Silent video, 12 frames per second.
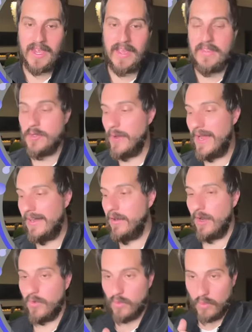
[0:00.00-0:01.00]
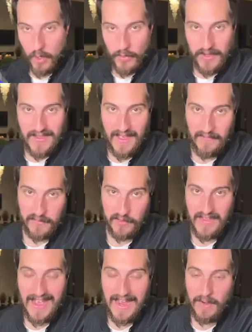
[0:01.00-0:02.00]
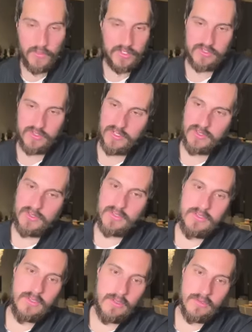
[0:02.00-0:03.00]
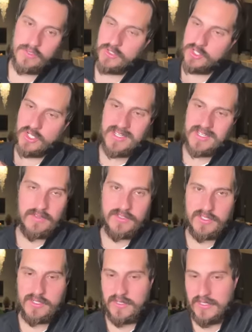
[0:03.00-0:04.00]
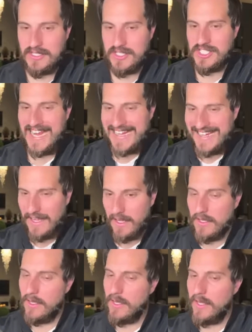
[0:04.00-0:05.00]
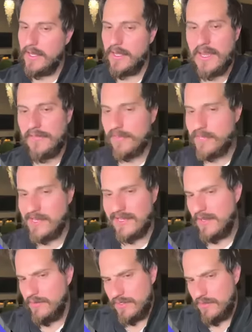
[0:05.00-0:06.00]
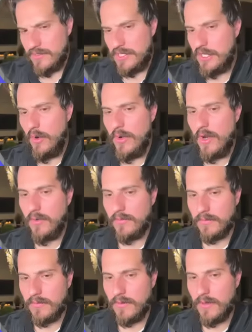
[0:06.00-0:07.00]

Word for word: And then you added on Rona after that, which the shutdowns in China and everything like that. It was a don't own.